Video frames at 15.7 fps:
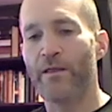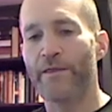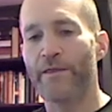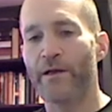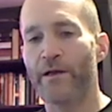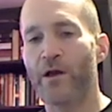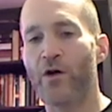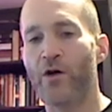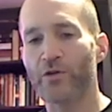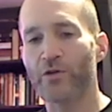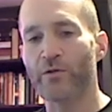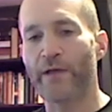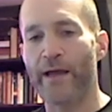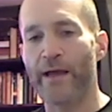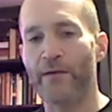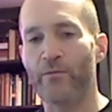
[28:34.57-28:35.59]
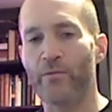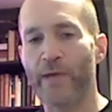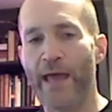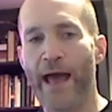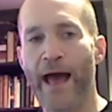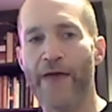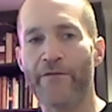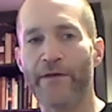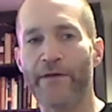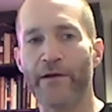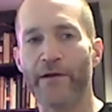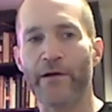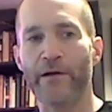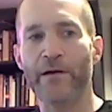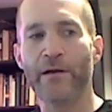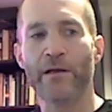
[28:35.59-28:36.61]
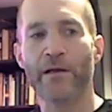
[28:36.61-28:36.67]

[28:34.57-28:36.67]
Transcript: the culture that we have here,